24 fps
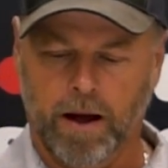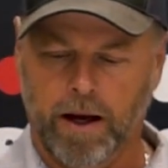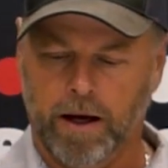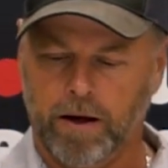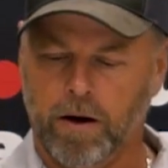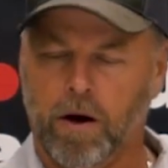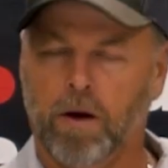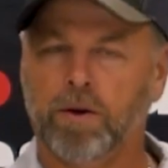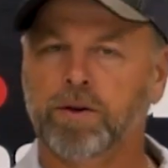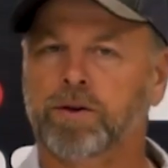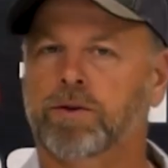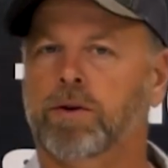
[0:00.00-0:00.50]

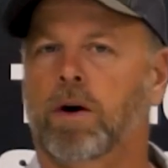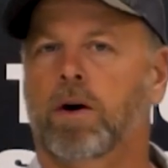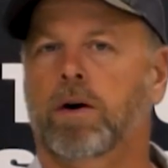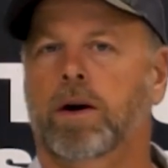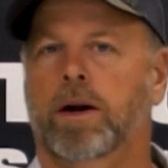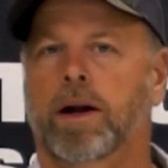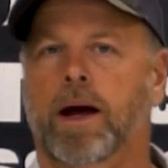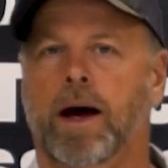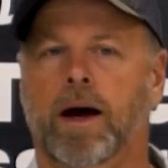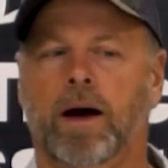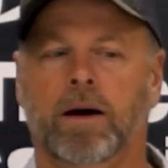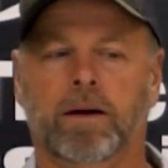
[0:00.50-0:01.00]
it all
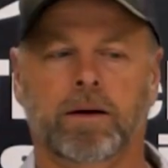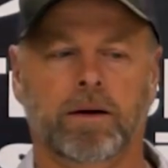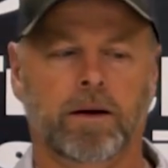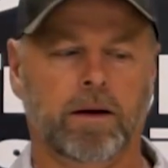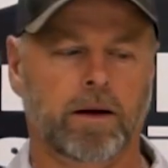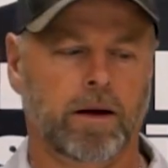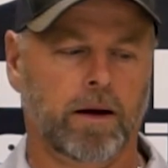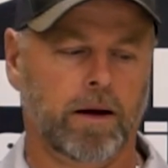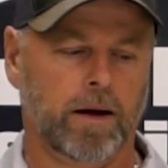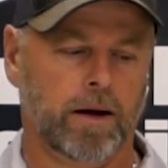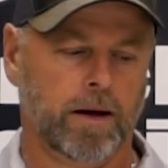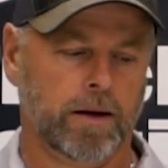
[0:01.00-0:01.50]
started
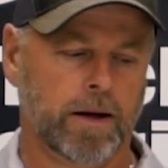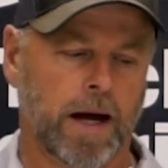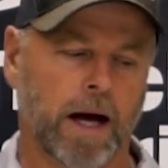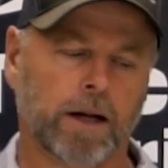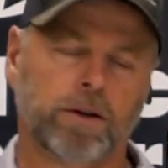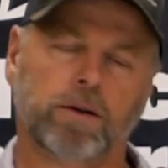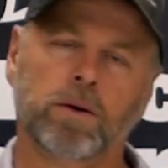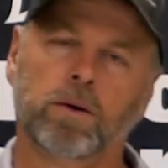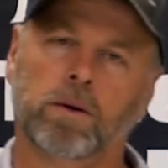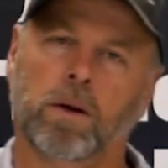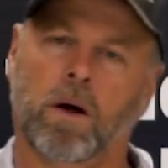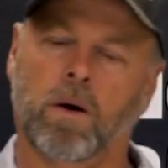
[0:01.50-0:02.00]
out
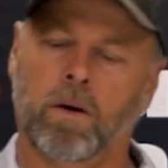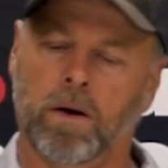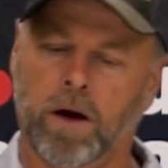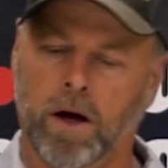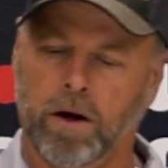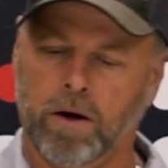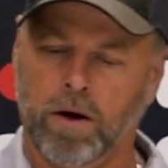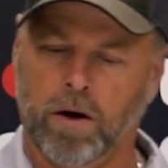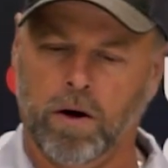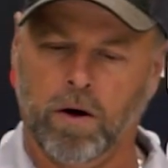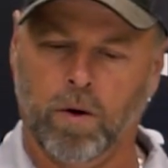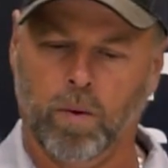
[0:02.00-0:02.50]
not too long
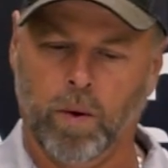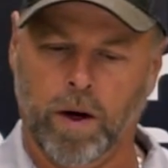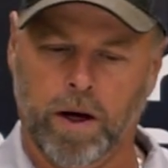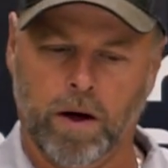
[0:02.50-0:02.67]
ago.